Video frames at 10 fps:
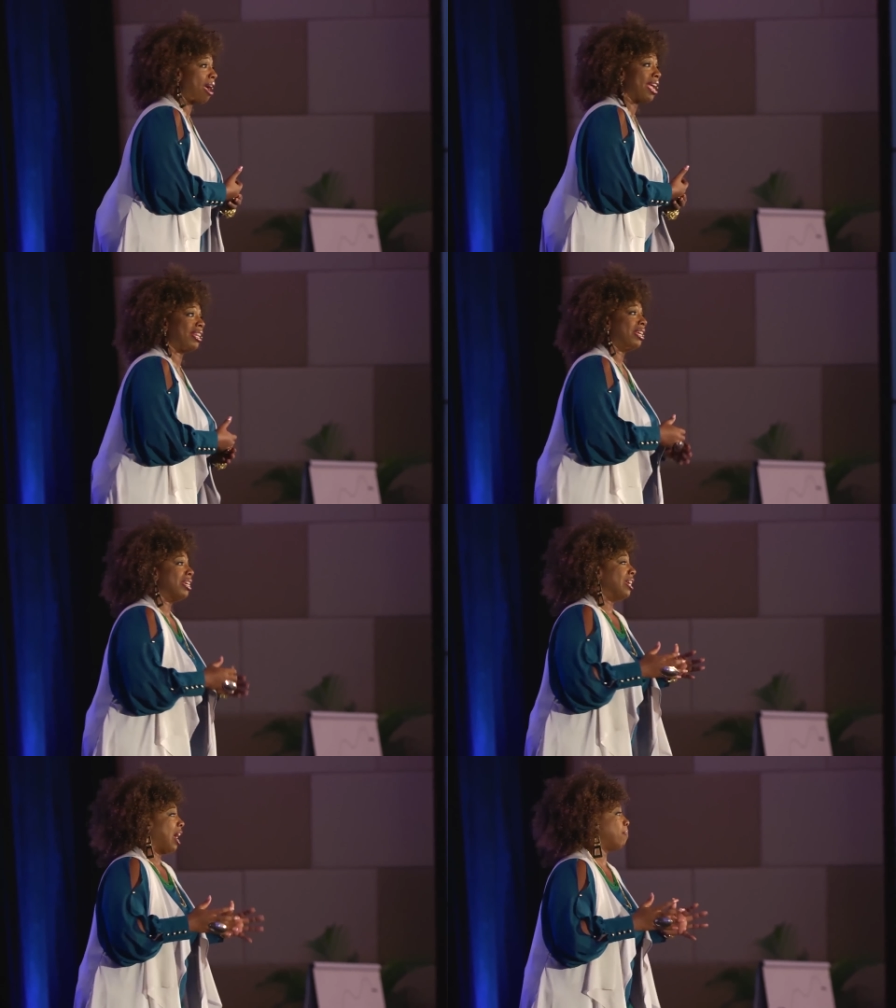to try it.
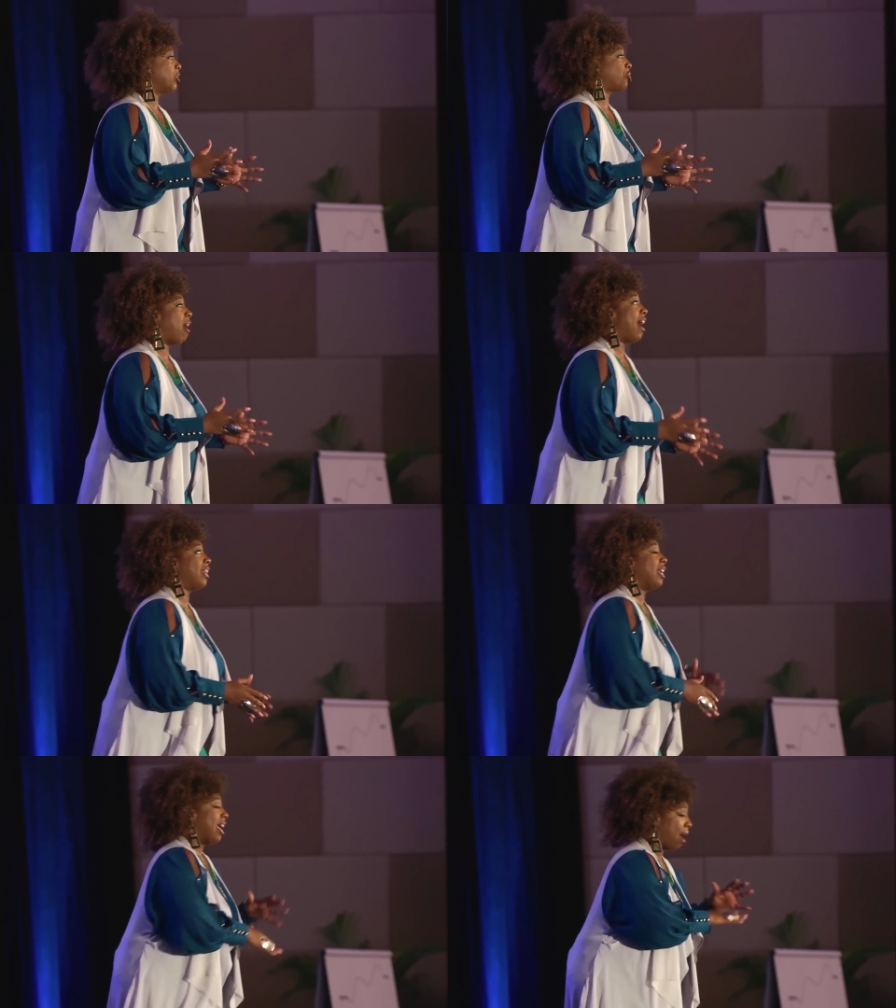I'm going to
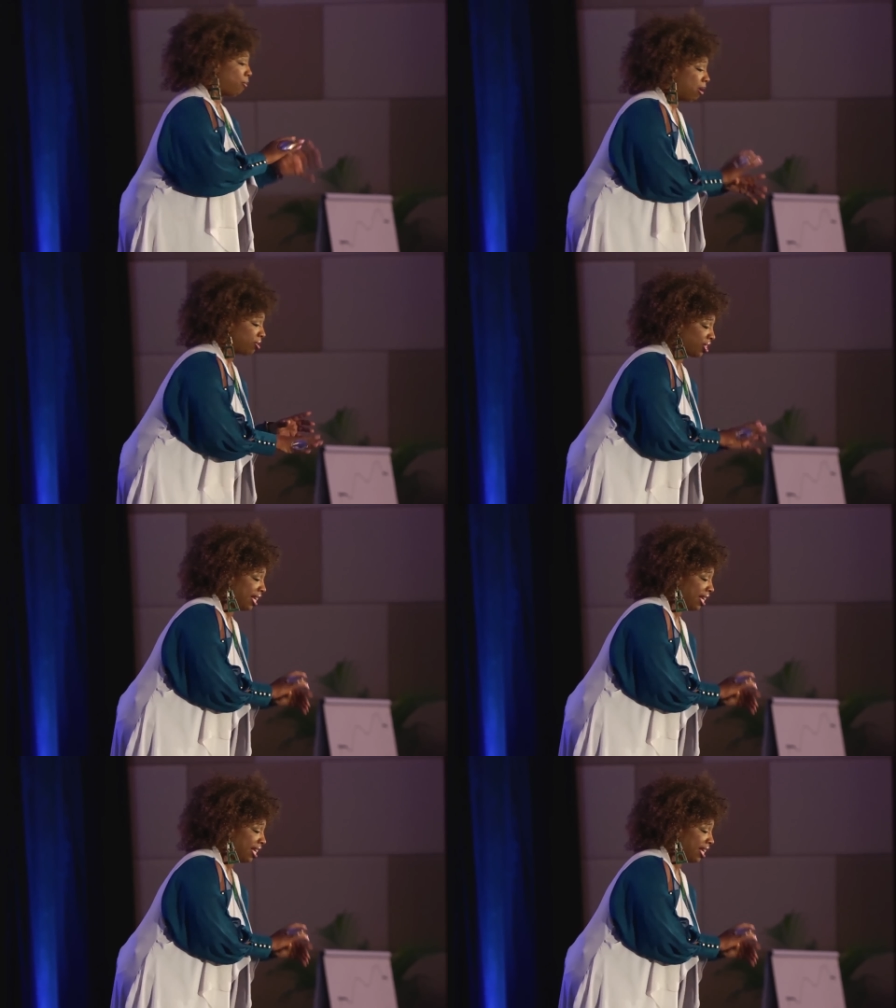try it. I wrote,